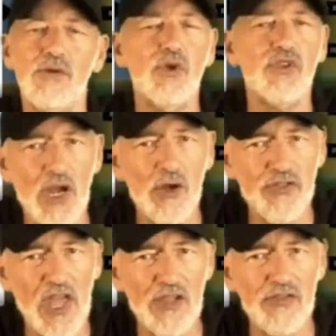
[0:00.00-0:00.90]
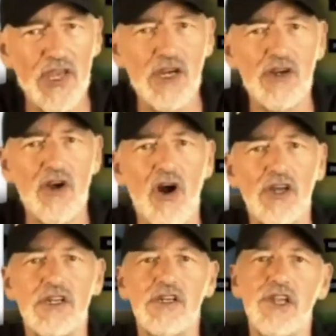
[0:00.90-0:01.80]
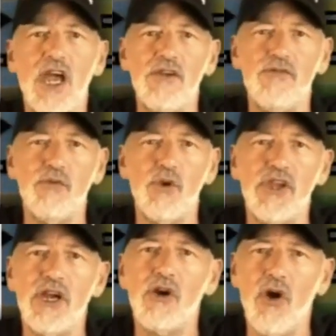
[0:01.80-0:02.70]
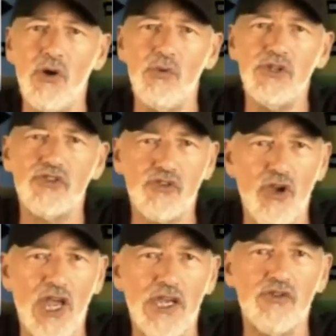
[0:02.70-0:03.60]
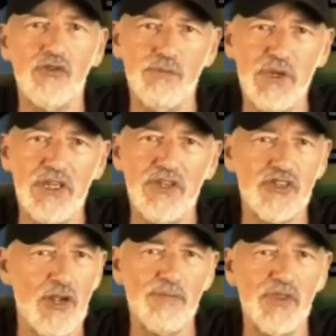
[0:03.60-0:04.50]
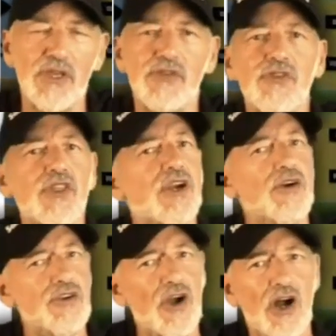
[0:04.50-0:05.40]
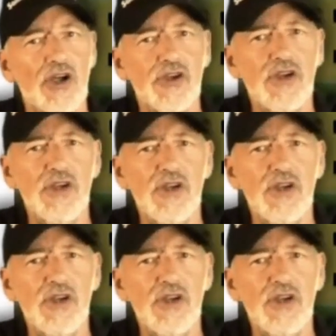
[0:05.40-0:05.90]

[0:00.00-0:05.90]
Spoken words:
Without that, they are caught in a life where they are always trying to be something that they are not,